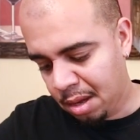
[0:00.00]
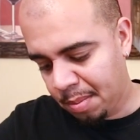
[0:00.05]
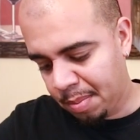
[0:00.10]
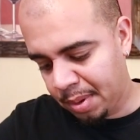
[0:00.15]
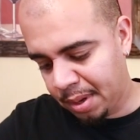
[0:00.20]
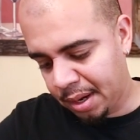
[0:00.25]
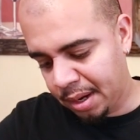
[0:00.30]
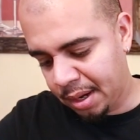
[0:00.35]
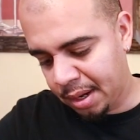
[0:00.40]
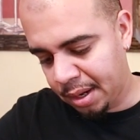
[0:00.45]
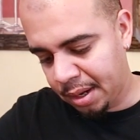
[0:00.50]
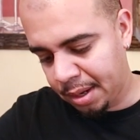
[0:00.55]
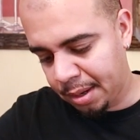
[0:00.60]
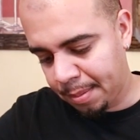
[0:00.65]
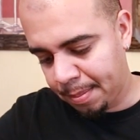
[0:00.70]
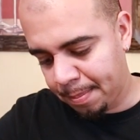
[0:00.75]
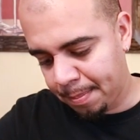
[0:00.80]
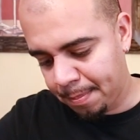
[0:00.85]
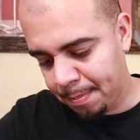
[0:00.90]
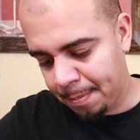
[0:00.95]
But
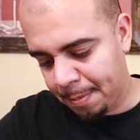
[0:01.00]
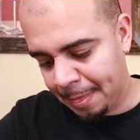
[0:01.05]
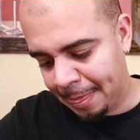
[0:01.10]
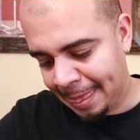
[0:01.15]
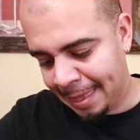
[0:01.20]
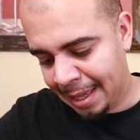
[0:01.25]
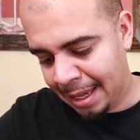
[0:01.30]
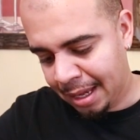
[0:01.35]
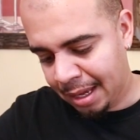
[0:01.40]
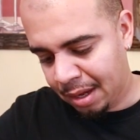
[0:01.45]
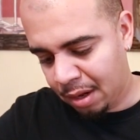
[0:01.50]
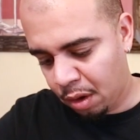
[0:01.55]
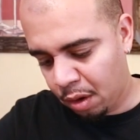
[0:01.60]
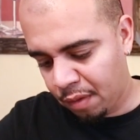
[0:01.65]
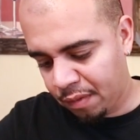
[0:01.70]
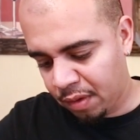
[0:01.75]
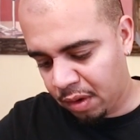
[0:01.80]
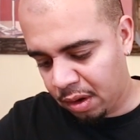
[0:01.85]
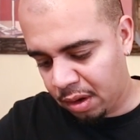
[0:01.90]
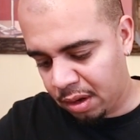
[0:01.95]

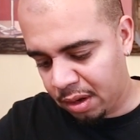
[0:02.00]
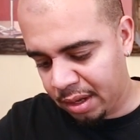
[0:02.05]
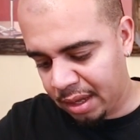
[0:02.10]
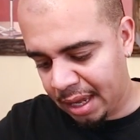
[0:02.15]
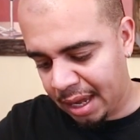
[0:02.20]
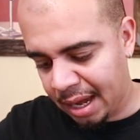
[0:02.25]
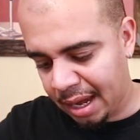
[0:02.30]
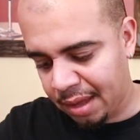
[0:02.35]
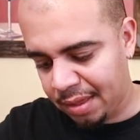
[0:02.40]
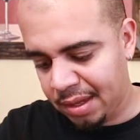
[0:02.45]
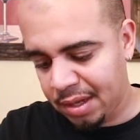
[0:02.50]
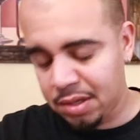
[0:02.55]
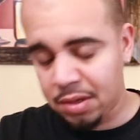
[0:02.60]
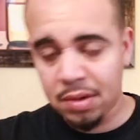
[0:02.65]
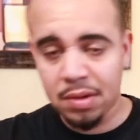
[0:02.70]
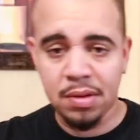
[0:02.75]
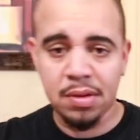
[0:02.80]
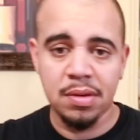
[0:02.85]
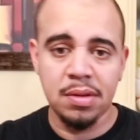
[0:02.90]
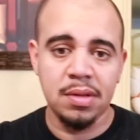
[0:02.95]
overall, yeah, these
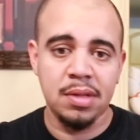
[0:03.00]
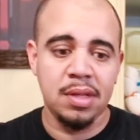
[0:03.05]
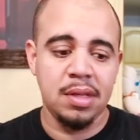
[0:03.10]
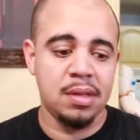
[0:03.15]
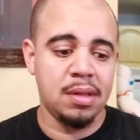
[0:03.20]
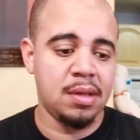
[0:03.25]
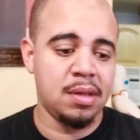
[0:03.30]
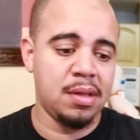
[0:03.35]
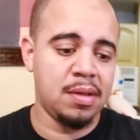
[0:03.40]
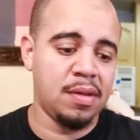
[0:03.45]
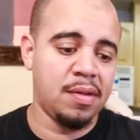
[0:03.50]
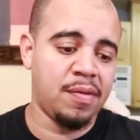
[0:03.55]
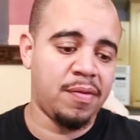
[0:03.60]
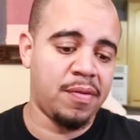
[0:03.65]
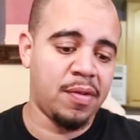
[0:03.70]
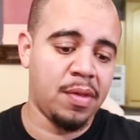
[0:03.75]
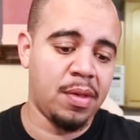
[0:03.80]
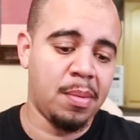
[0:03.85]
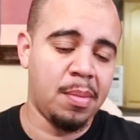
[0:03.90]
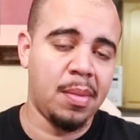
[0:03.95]
are,
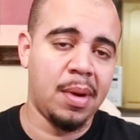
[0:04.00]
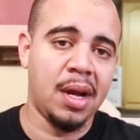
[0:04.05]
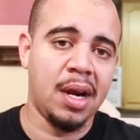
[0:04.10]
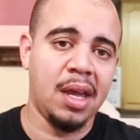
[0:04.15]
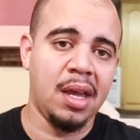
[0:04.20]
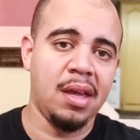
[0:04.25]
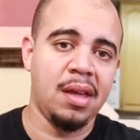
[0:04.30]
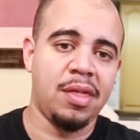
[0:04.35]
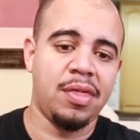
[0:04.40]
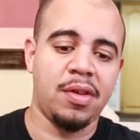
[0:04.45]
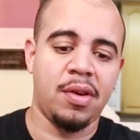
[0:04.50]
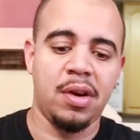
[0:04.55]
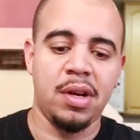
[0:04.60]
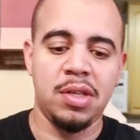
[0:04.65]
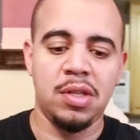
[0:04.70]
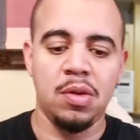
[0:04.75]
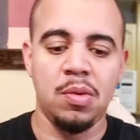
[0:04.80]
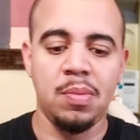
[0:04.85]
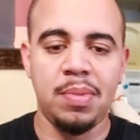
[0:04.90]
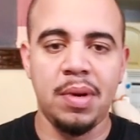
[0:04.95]
for the money,
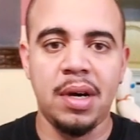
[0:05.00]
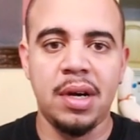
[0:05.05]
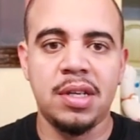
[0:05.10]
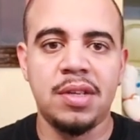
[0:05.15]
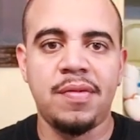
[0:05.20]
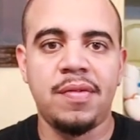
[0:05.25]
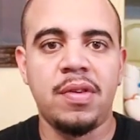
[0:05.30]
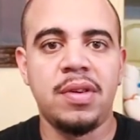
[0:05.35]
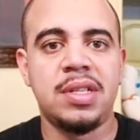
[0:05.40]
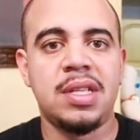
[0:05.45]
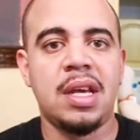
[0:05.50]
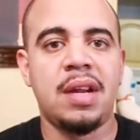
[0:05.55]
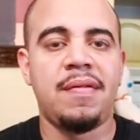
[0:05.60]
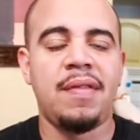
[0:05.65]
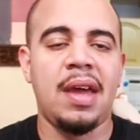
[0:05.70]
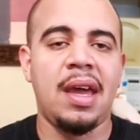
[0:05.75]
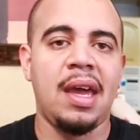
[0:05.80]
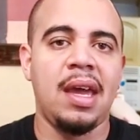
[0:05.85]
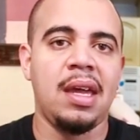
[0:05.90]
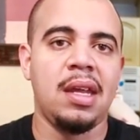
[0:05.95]
32 bucks for a set
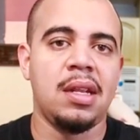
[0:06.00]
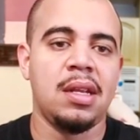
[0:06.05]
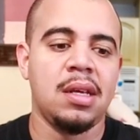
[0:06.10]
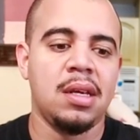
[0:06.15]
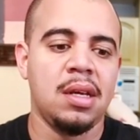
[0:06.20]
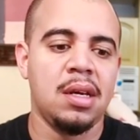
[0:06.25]
of 8.